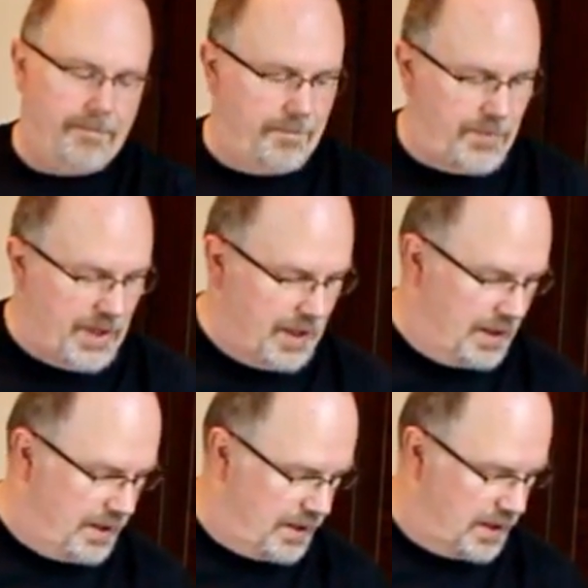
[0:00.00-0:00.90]

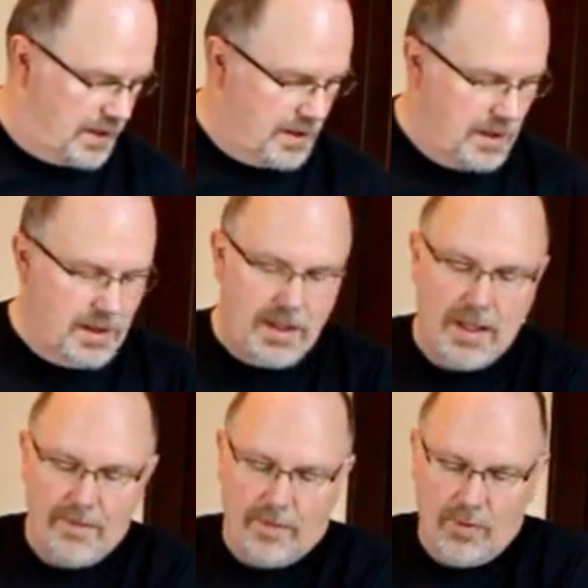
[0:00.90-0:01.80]
then
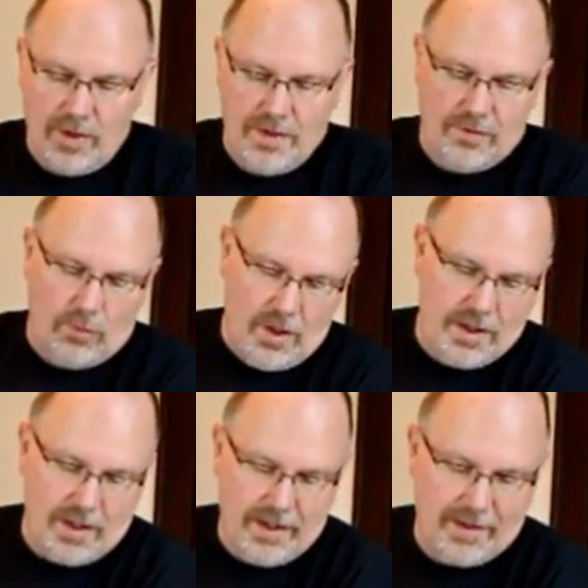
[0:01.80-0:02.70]
if I'm going to just walk
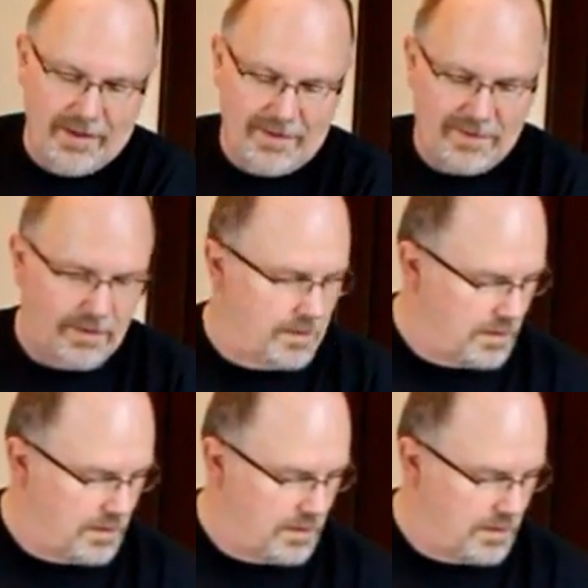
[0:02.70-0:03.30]
like this,